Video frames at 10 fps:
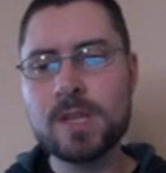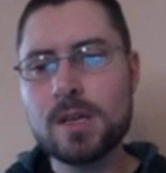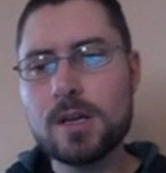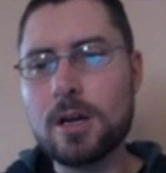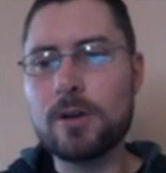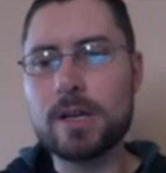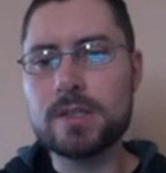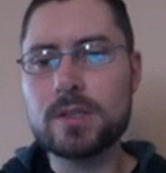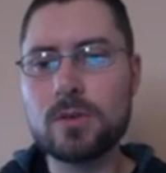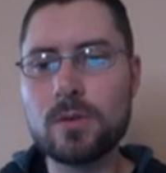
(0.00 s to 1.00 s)
All right,
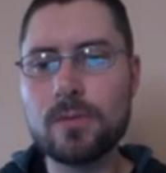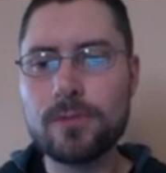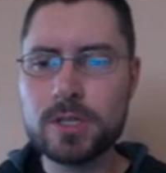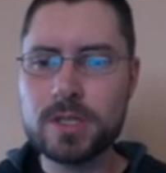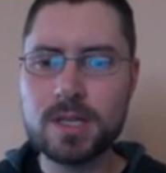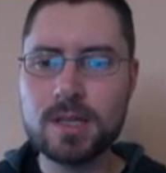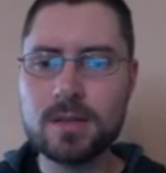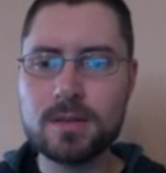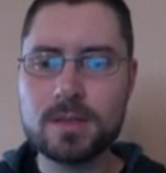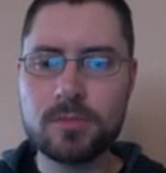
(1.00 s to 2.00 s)
so first
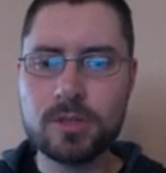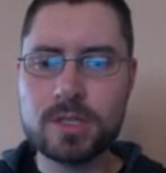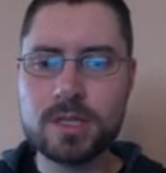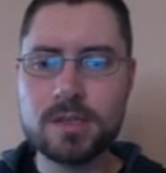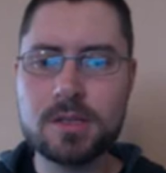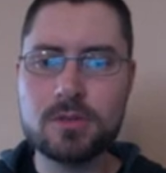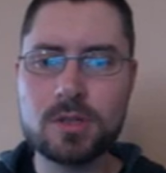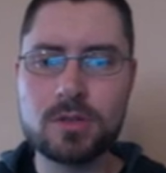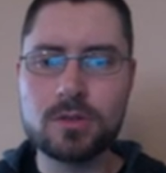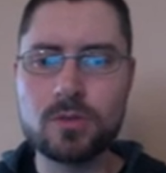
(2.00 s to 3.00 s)
thing, simplest thing that you can
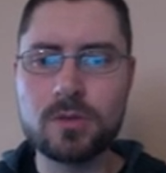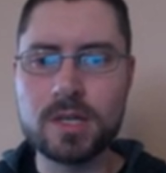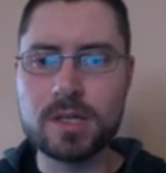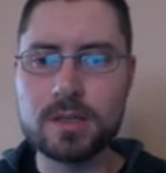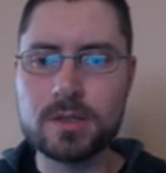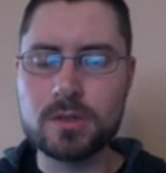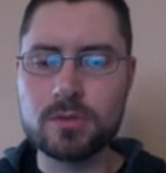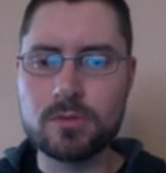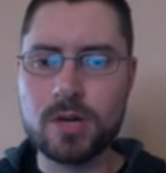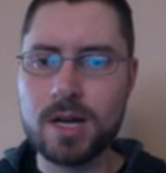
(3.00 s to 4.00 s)
do is to
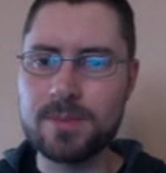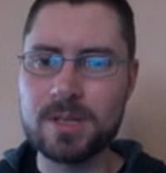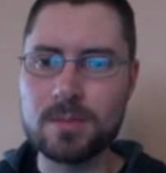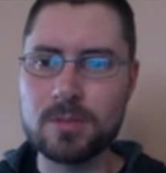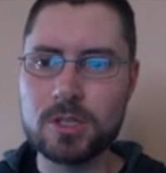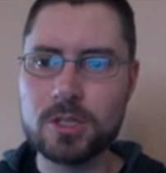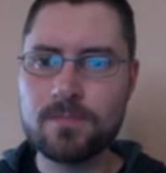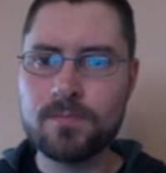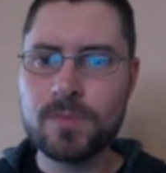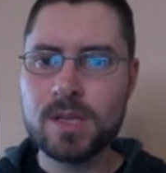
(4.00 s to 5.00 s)
crop an image.
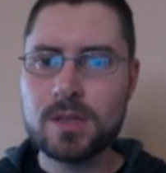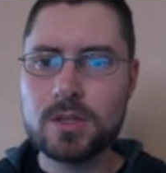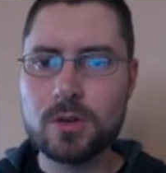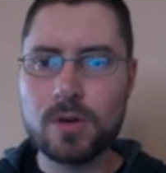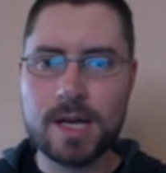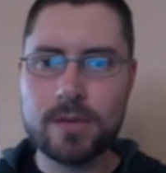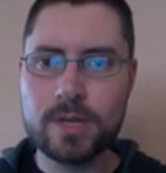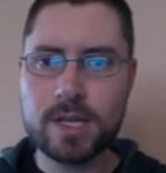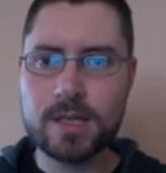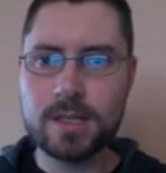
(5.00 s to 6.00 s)
So I went
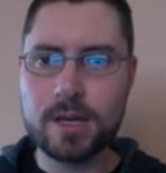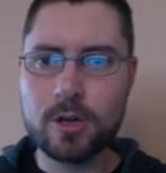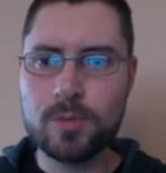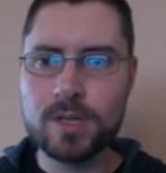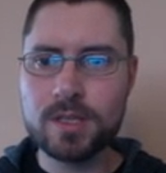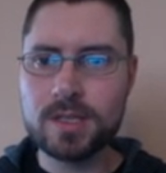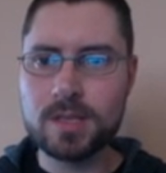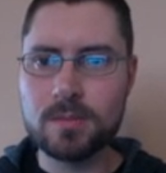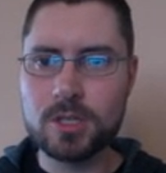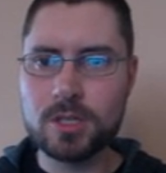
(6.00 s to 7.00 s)
ahead and I opened this
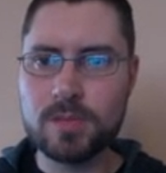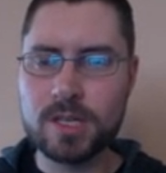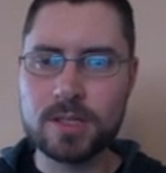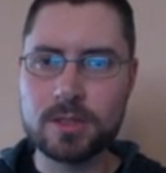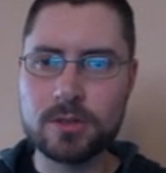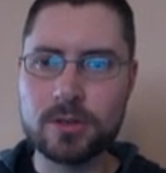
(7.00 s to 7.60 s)
image in Pixlr.